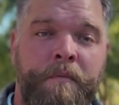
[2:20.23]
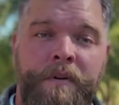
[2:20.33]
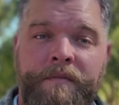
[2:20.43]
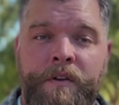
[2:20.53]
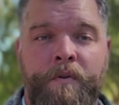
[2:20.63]

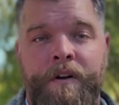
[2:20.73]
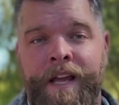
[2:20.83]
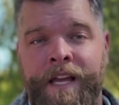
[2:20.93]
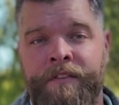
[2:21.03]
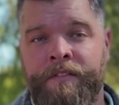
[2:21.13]
But if you're
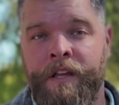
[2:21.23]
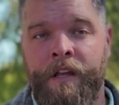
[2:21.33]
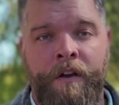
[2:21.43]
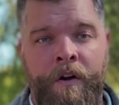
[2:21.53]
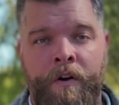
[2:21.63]
a
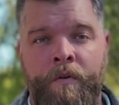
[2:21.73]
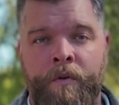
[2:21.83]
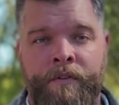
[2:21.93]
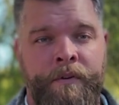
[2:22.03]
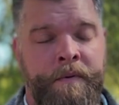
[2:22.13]
CEO
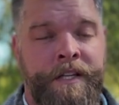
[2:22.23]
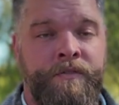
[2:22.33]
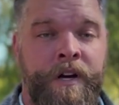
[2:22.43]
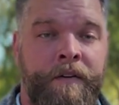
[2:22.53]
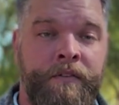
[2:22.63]
or someone that
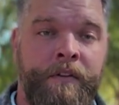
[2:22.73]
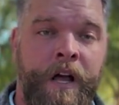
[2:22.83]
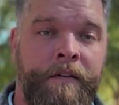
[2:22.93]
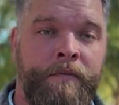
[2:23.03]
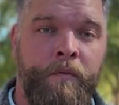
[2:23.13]
travels a
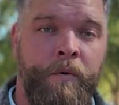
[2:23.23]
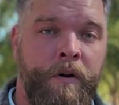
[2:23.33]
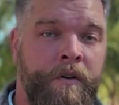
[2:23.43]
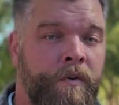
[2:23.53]
lot for work,